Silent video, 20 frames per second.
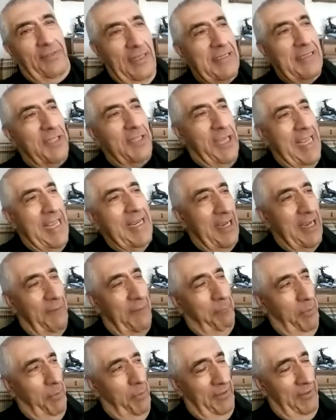best gay
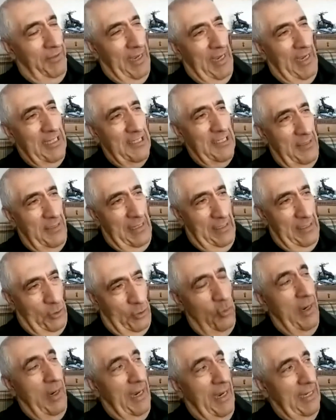couple that has like
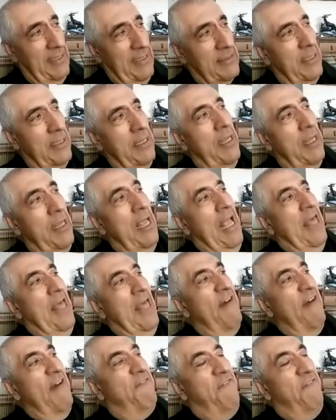two guys,
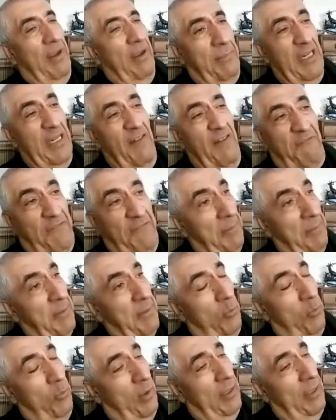the feminine
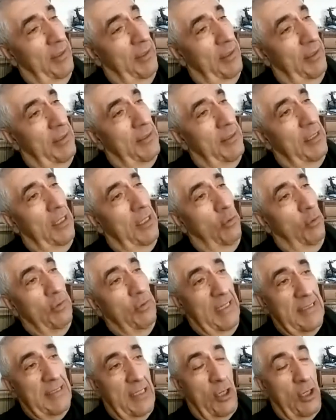feminine one who
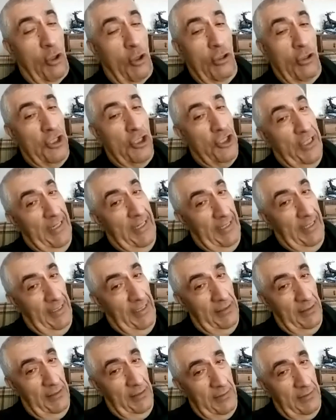does
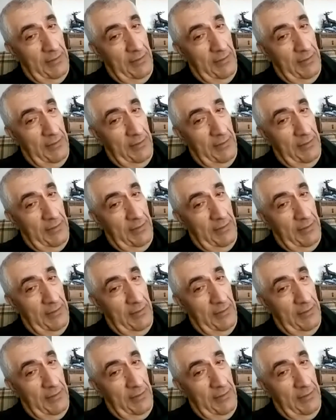crochet